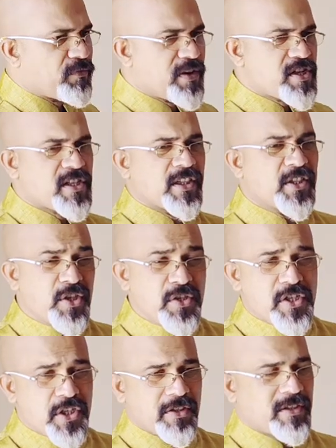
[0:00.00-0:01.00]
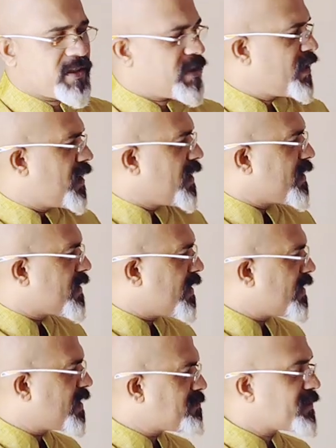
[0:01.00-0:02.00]
professional, you should
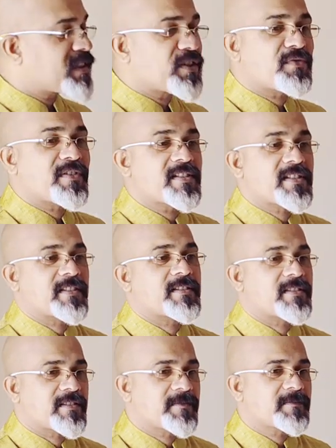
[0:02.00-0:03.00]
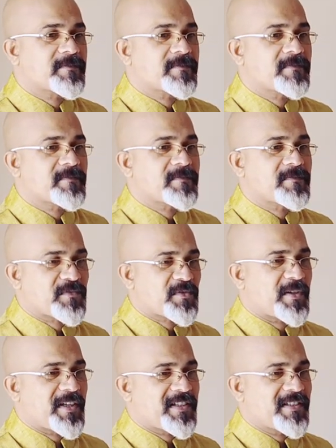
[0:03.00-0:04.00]
tell them the differences,
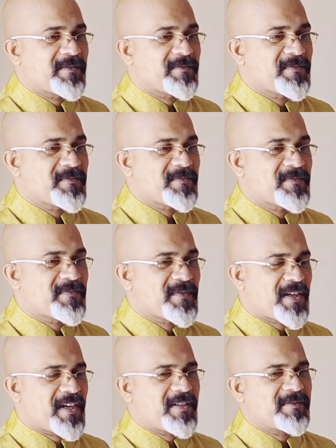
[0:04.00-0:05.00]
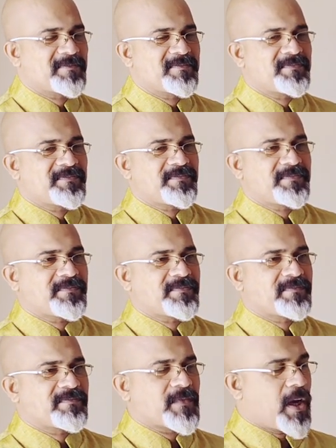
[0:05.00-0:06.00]
right? Okay?
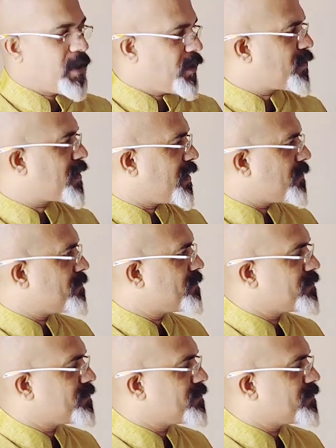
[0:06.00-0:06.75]
Okay.